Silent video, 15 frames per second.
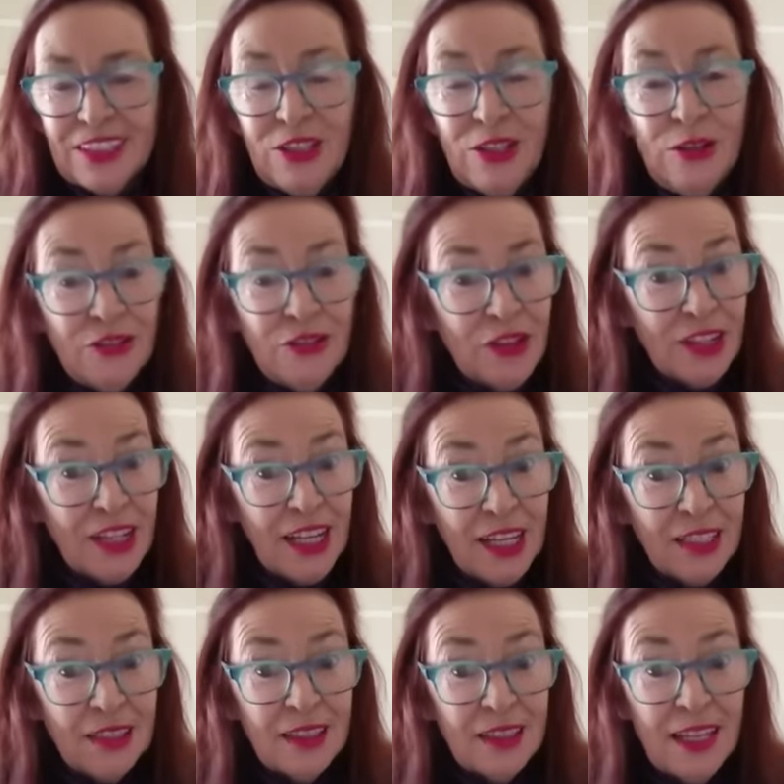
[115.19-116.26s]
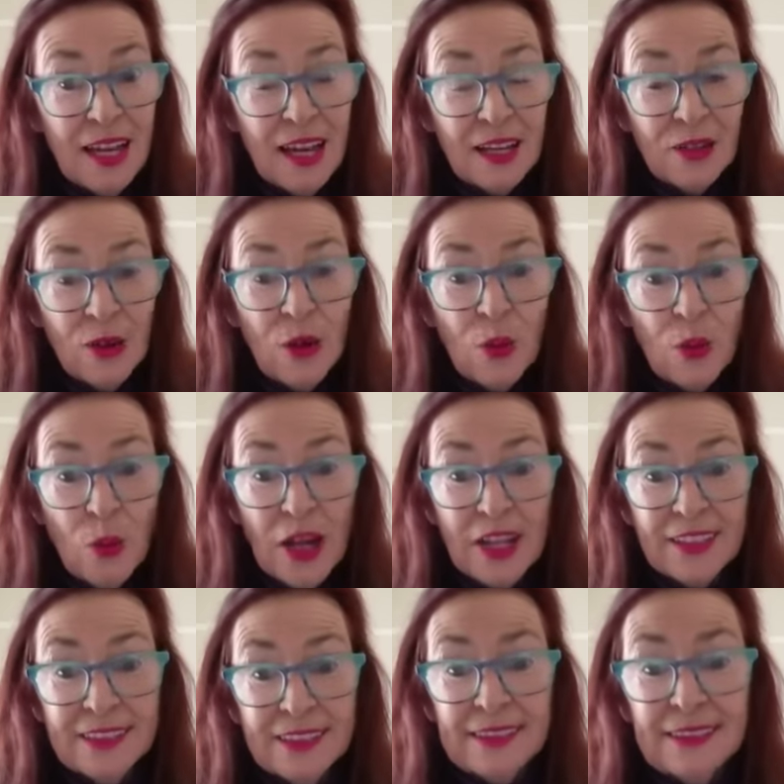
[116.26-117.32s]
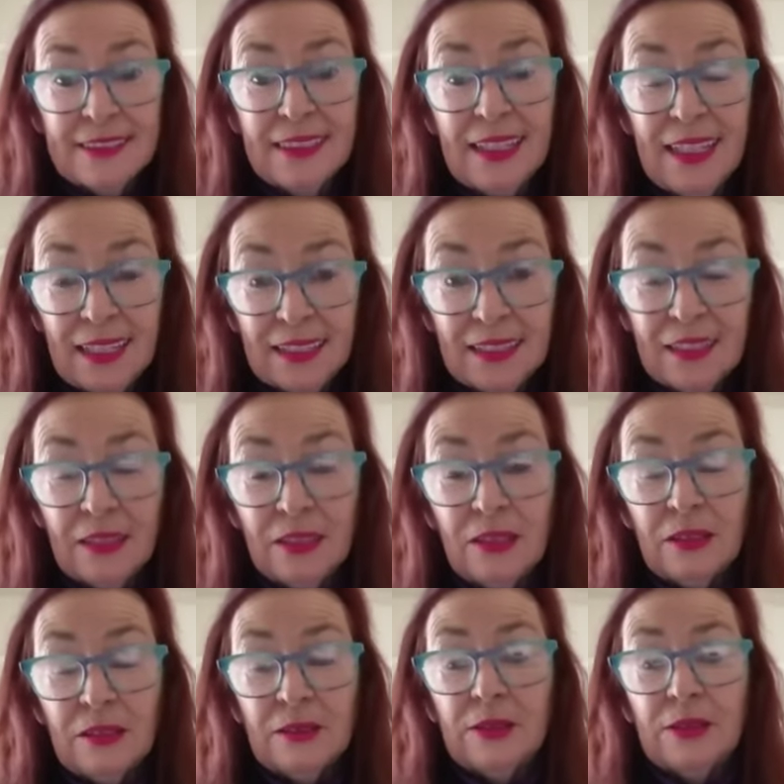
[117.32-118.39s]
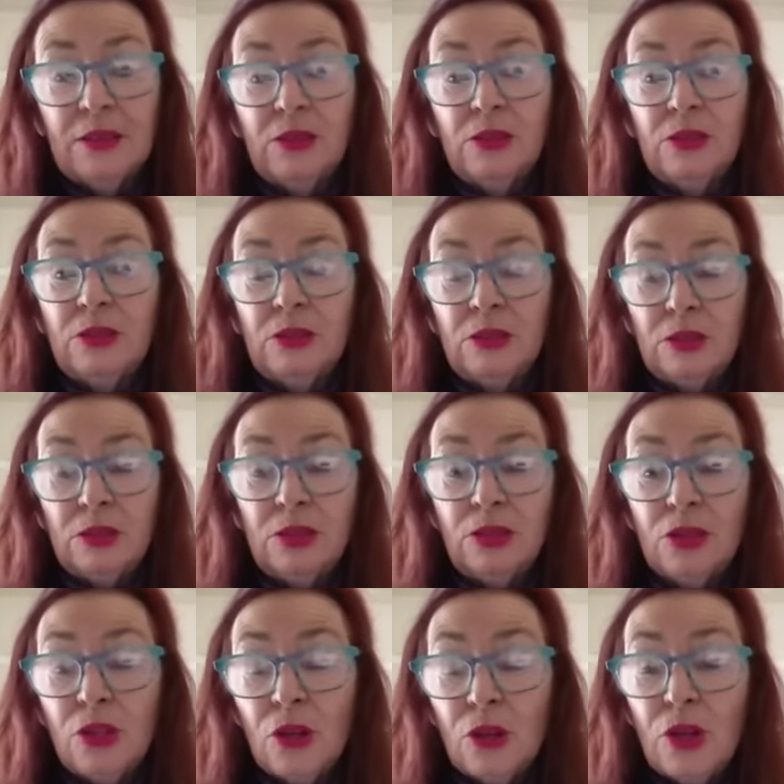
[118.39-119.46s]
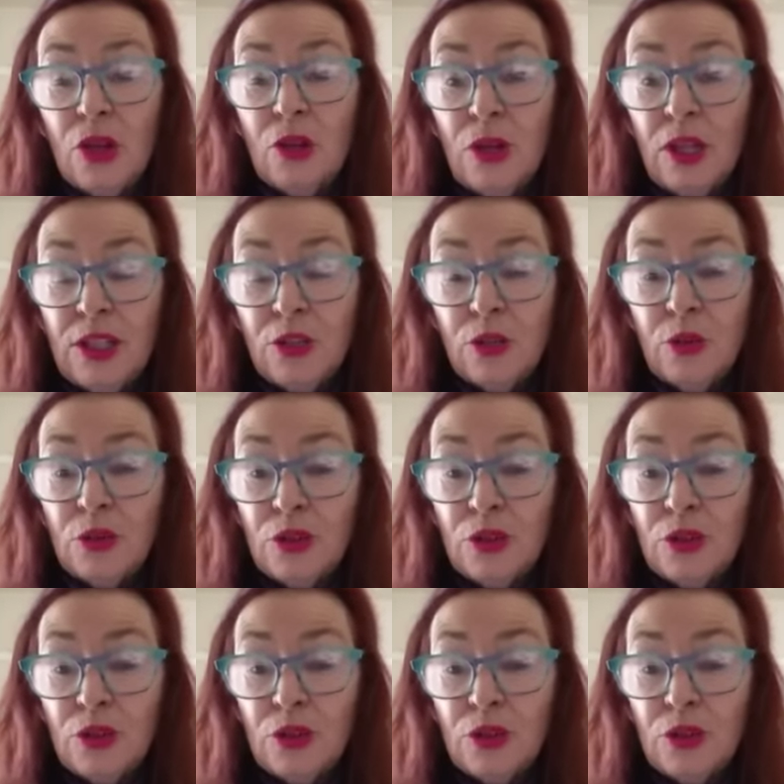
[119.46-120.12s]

you've got to get the young ones in, not only to